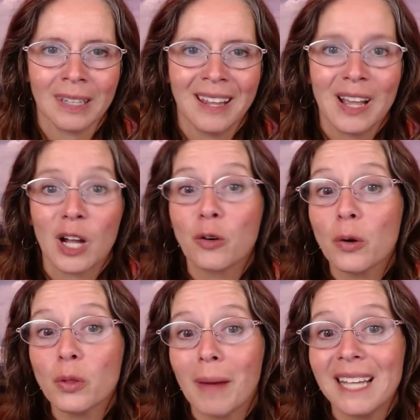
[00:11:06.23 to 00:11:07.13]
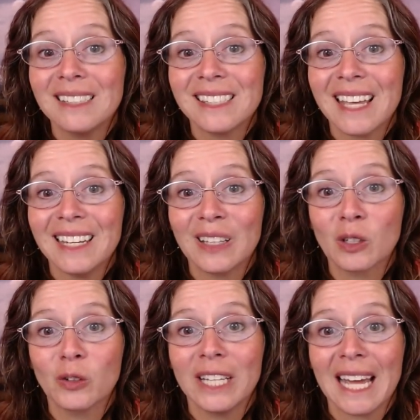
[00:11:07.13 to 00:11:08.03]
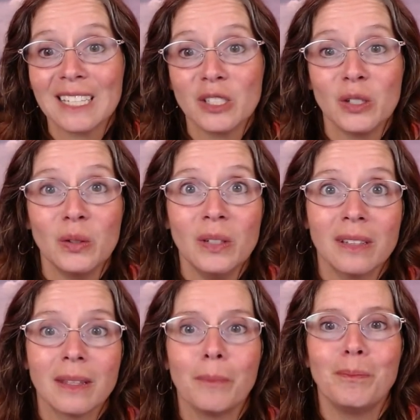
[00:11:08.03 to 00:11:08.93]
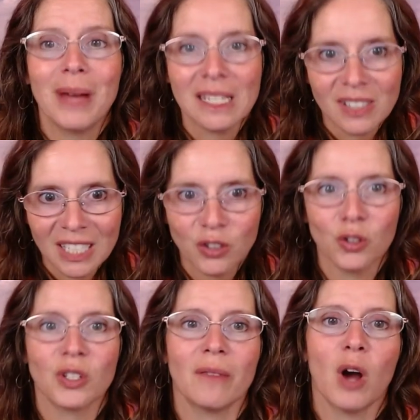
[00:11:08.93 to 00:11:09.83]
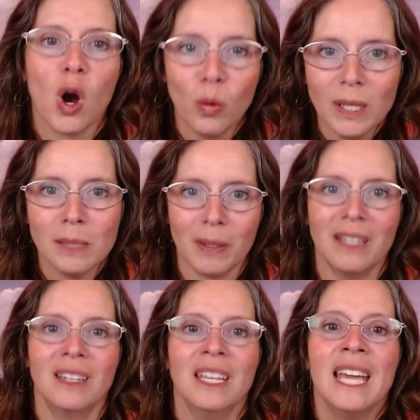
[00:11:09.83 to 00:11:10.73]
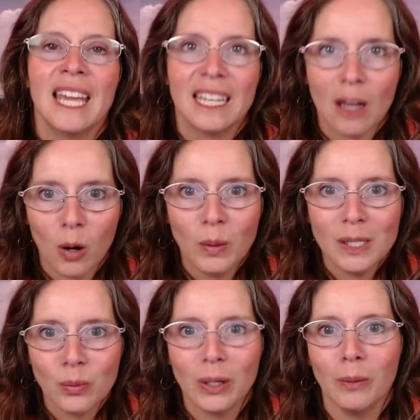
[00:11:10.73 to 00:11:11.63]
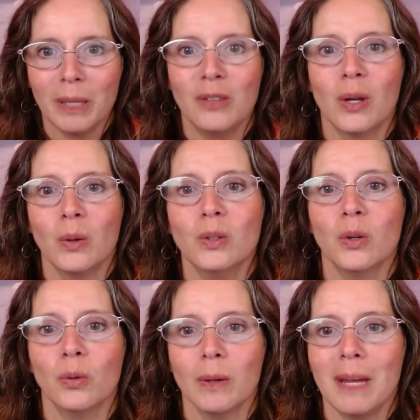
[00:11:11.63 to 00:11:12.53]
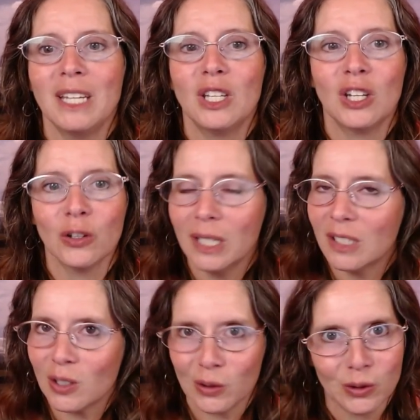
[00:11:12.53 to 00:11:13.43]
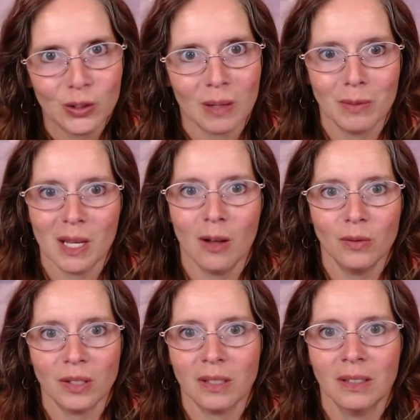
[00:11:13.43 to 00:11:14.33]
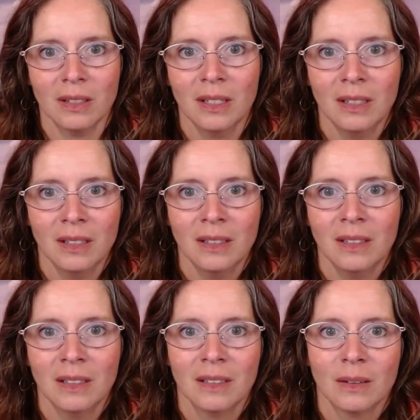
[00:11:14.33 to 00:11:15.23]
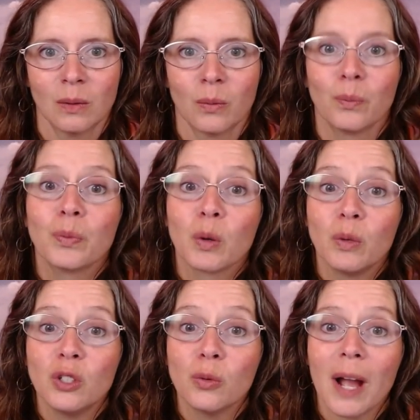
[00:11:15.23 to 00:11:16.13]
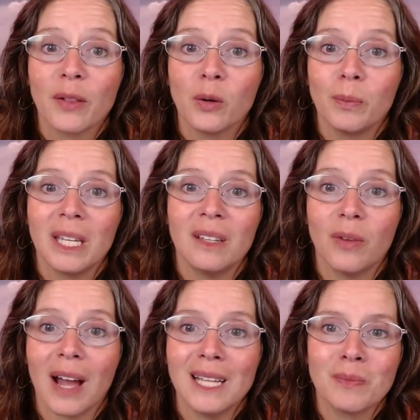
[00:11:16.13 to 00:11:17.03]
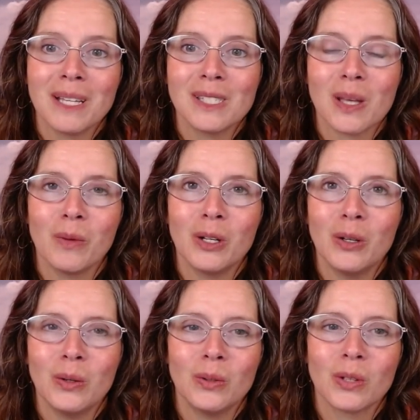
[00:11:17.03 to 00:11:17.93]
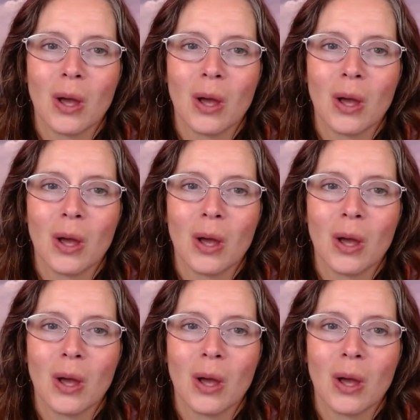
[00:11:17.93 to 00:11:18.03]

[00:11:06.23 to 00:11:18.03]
A growth mindset and learning attitude, the best teachers have always been and always will be those who remain curious learners themselves. Would you rather be advised by someone whose